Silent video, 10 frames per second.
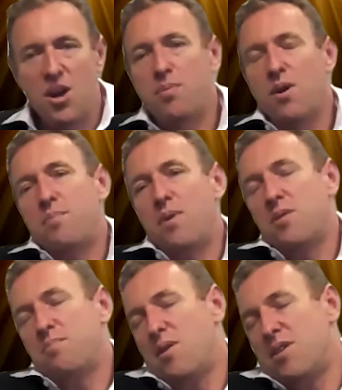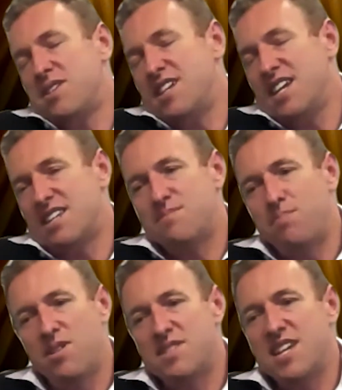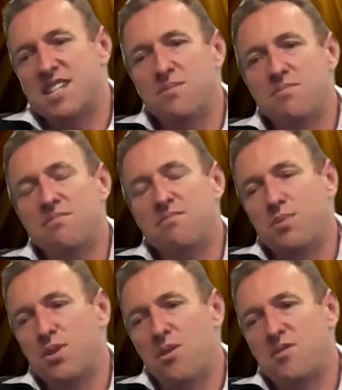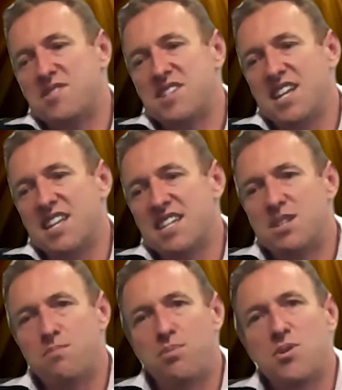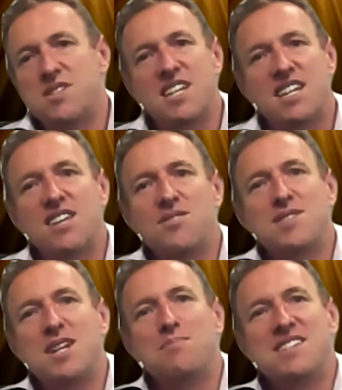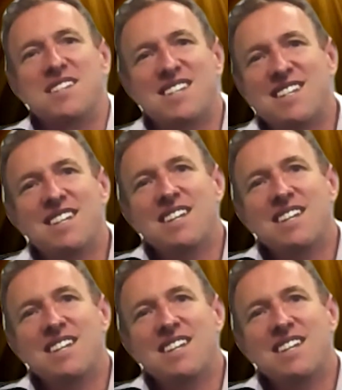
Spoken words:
Politics and bureaucracy, that's the poison that kills any business.